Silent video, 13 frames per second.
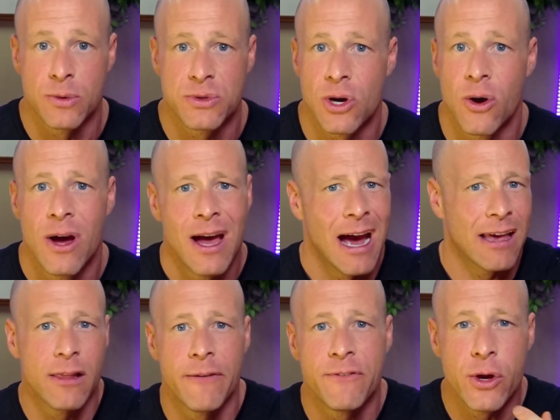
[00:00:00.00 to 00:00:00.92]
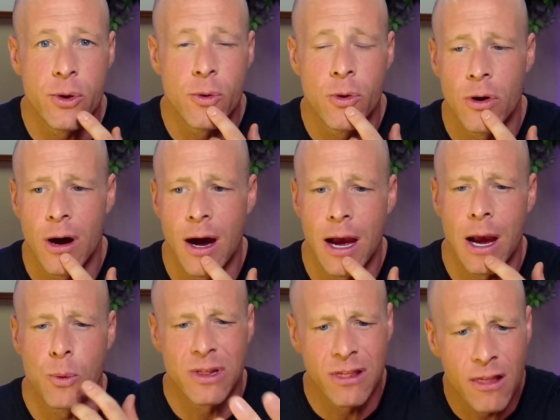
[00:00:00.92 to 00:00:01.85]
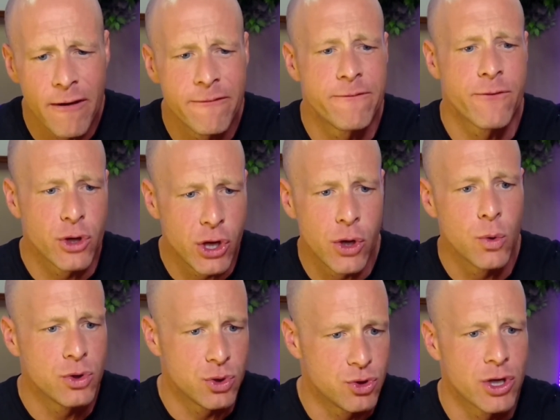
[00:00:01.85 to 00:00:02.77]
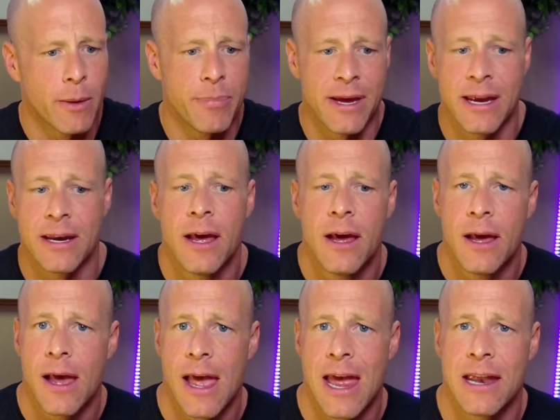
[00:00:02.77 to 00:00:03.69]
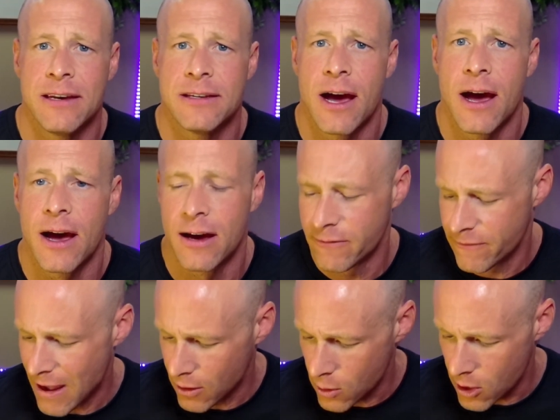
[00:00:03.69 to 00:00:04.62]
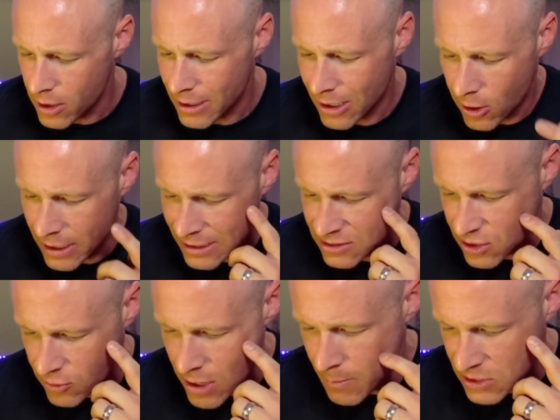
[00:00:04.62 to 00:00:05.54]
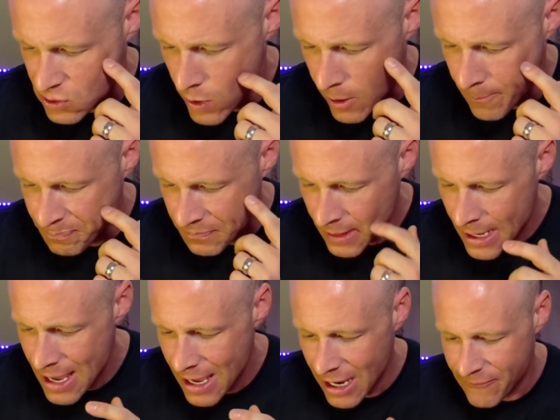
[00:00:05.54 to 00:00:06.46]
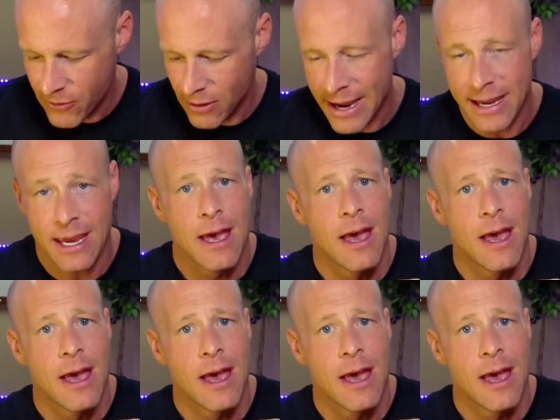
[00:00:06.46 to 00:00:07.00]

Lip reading: So I would love for you to jump in and follow our Instagram as well. If you're like,